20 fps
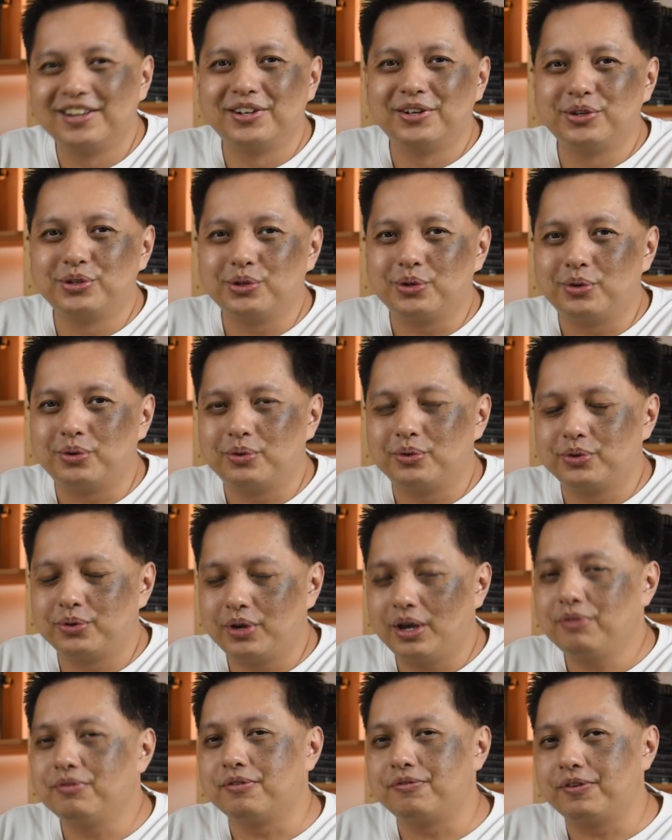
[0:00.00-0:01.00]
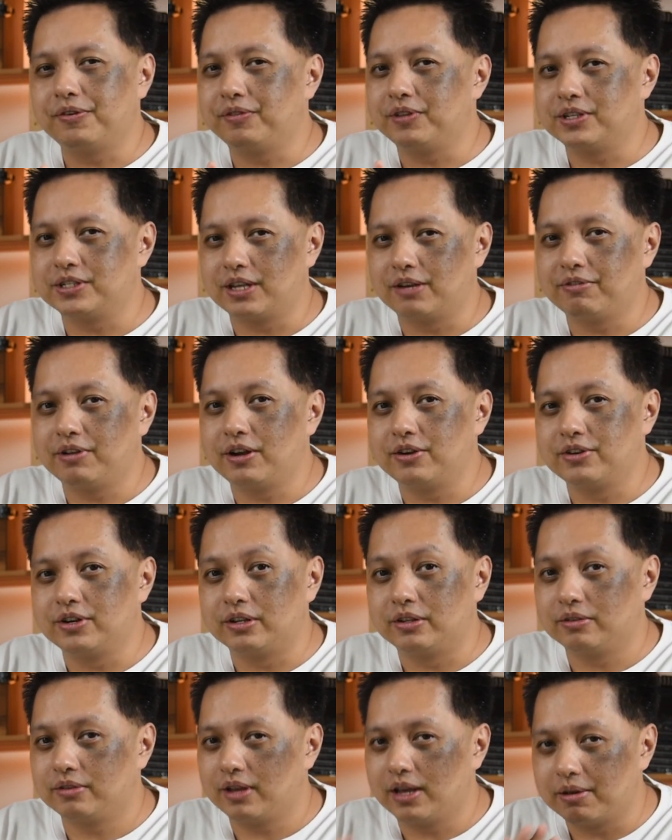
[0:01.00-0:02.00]
So you have a
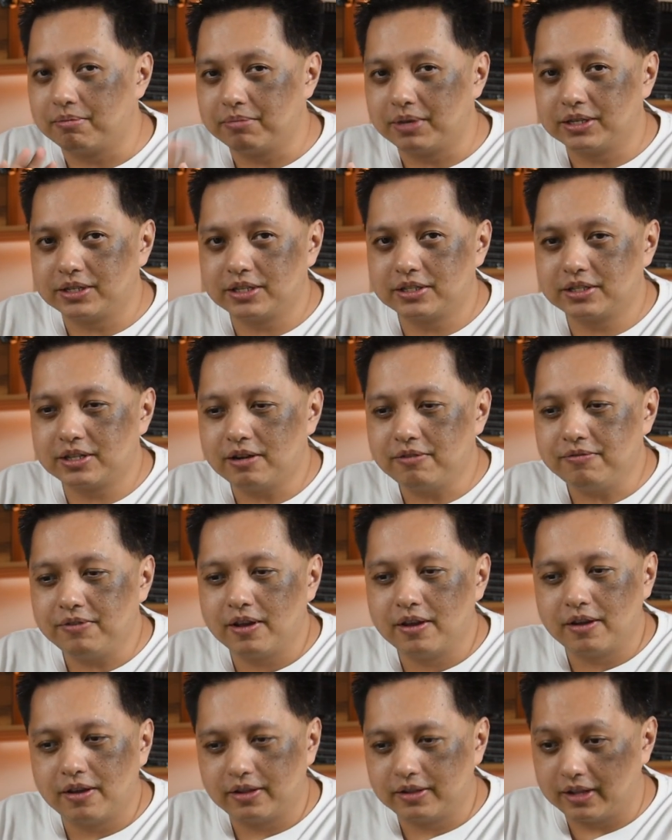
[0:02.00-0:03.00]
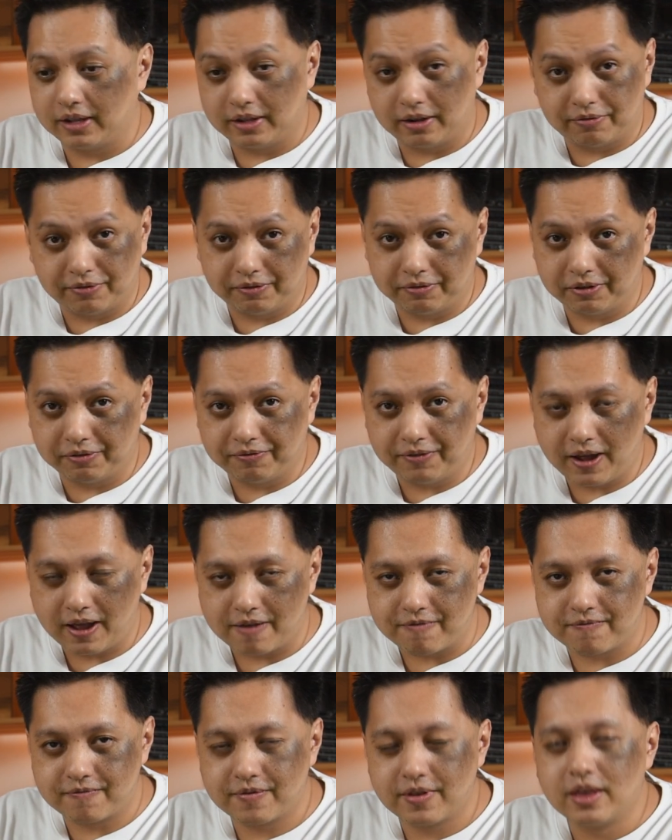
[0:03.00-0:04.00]
5700, amazing stuff, then a
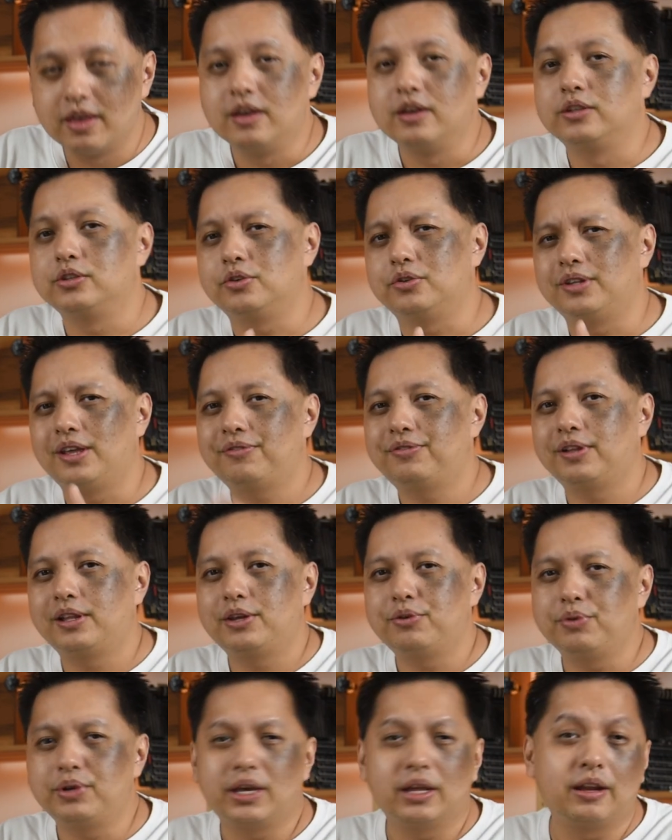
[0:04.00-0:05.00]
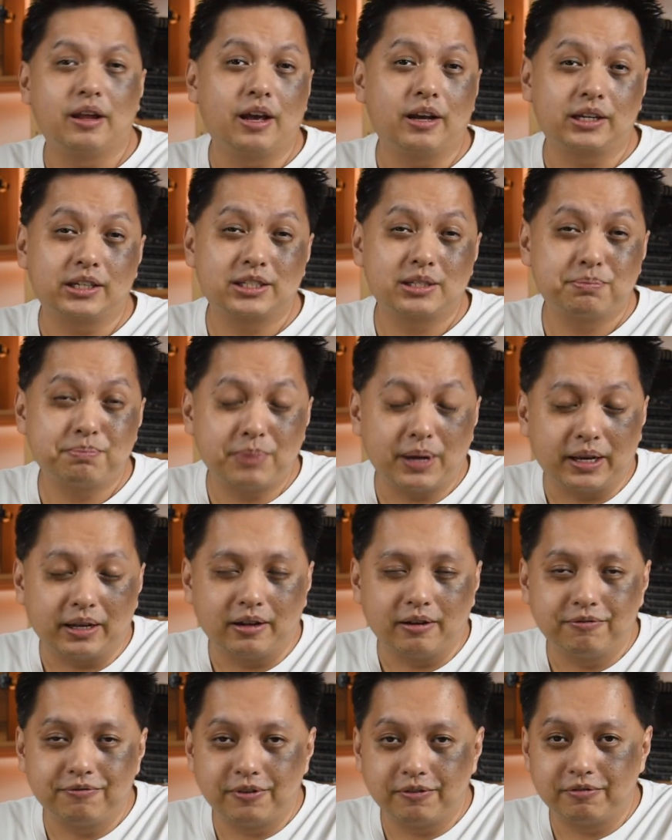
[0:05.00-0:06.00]
55. So definitely we can expect
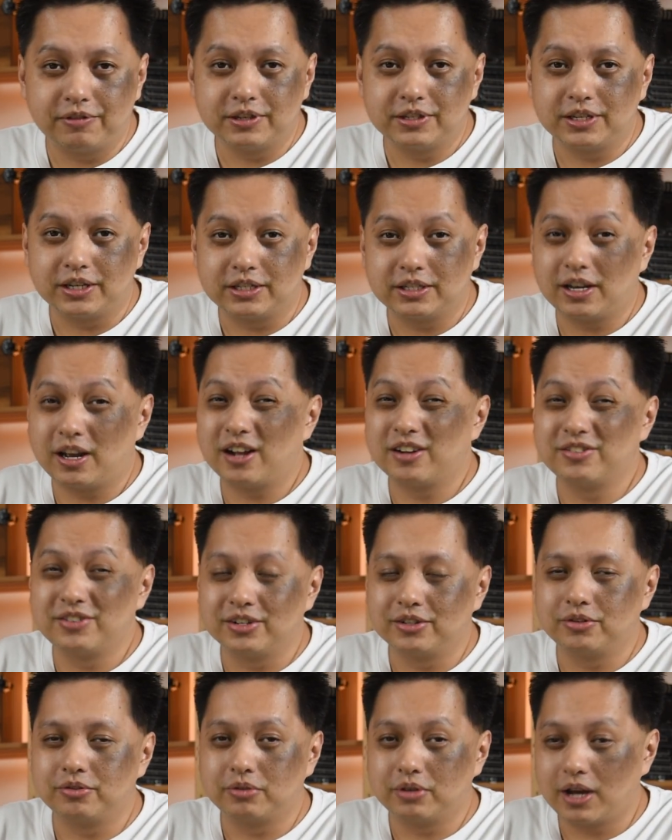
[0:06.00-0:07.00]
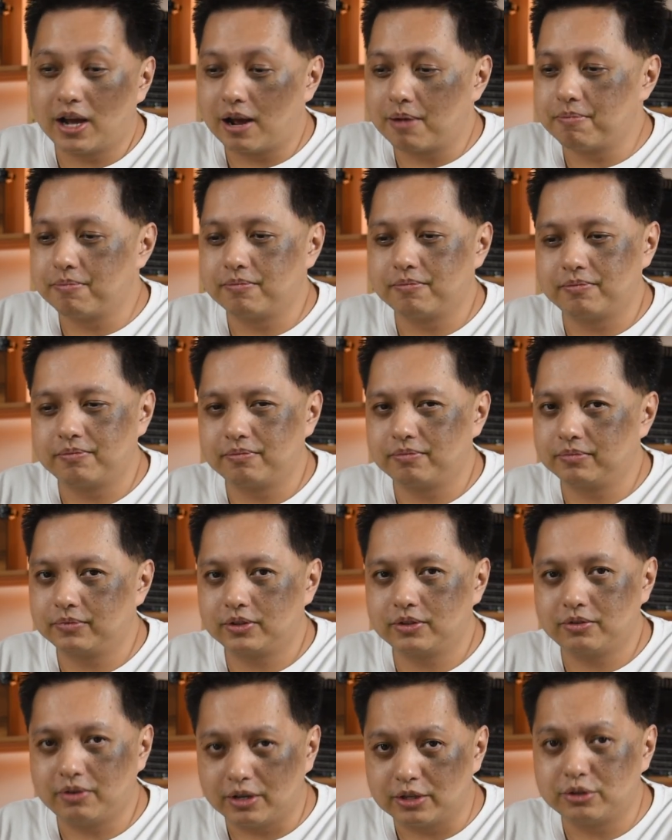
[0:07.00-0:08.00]
a 5600 to come
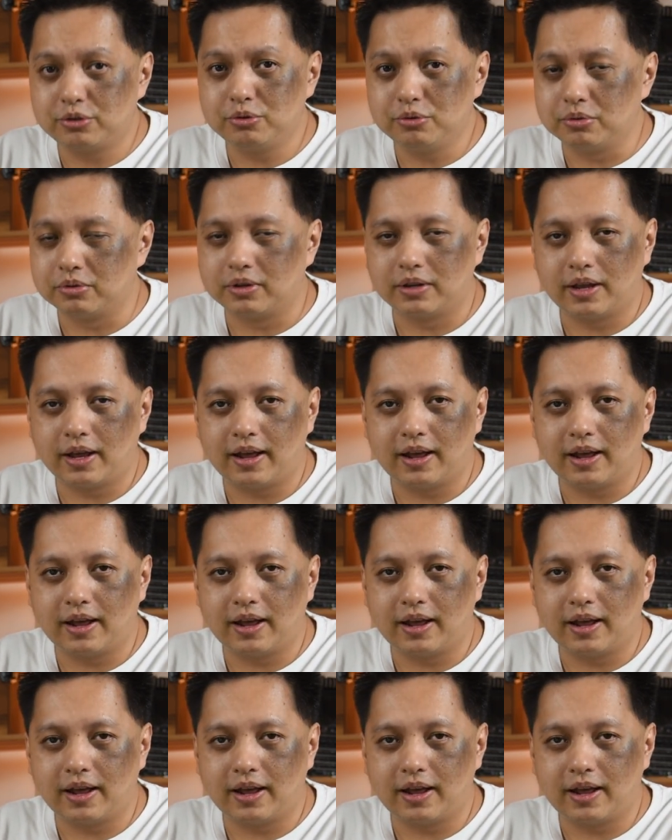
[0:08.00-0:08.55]
quite soon.